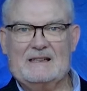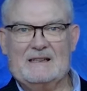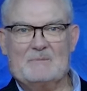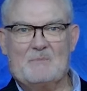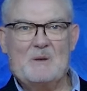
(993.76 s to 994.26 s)

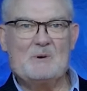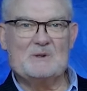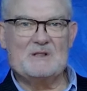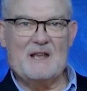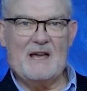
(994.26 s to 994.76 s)
And people
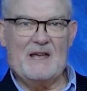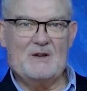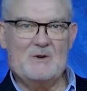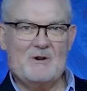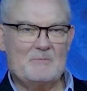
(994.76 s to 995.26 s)
today
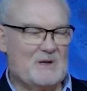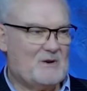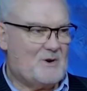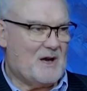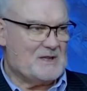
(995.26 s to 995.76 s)
who have been
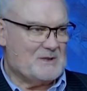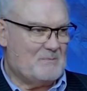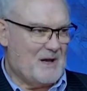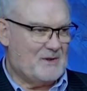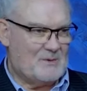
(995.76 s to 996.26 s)
crushed
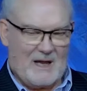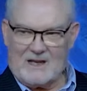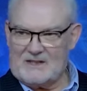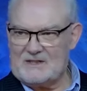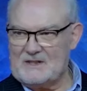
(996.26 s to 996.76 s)
by the
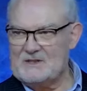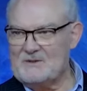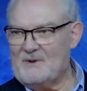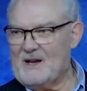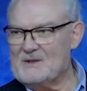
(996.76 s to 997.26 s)
recklessness
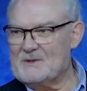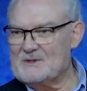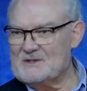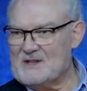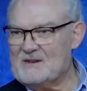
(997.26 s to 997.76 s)
of
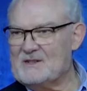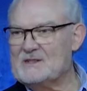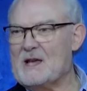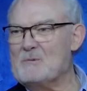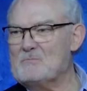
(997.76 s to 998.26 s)
others, there
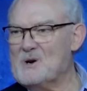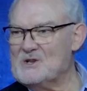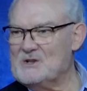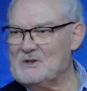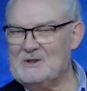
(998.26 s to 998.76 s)
is a
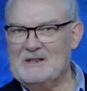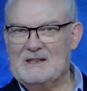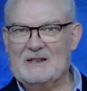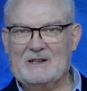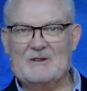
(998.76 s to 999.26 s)
bushel
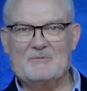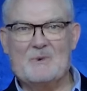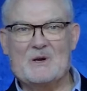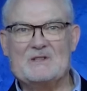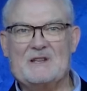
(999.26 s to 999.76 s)
of
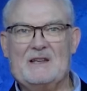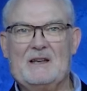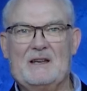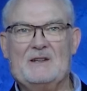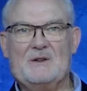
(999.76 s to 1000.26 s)
mercy
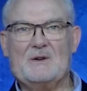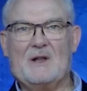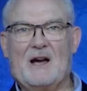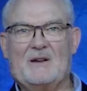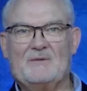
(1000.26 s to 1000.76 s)
in your
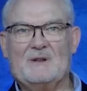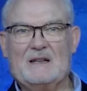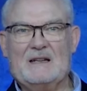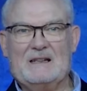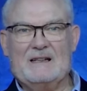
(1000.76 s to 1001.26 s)
life.
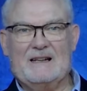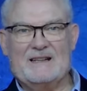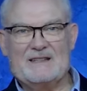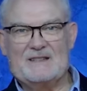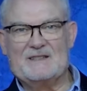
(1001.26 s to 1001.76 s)

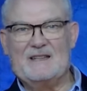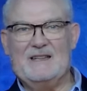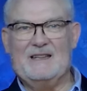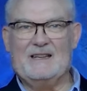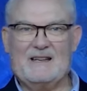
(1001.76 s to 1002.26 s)
Uh,
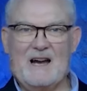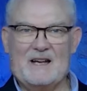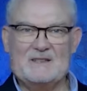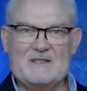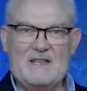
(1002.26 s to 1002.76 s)
see,
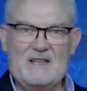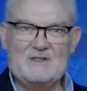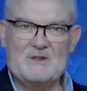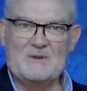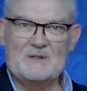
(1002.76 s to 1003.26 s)
God
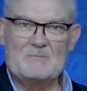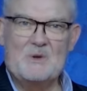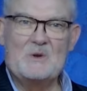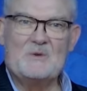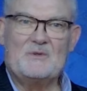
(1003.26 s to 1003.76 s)
sees you as
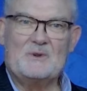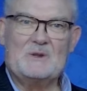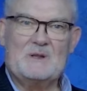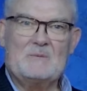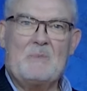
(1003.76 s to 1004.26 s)
beautiful
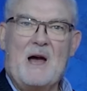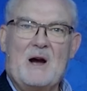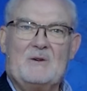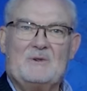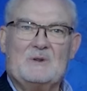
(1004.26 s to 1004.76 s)
and
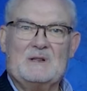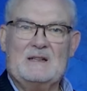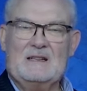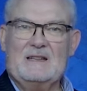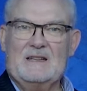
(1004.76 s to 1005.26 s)
powerful.
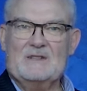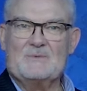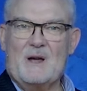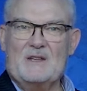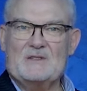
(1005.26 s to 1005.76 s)
He's
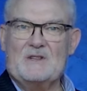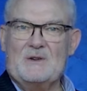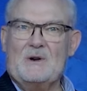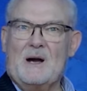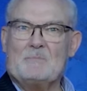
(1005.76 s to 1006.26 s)
raising
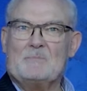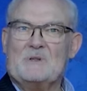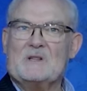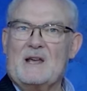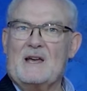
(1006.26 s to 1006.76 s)
you up
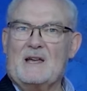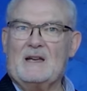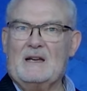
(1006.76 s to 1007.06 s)
today.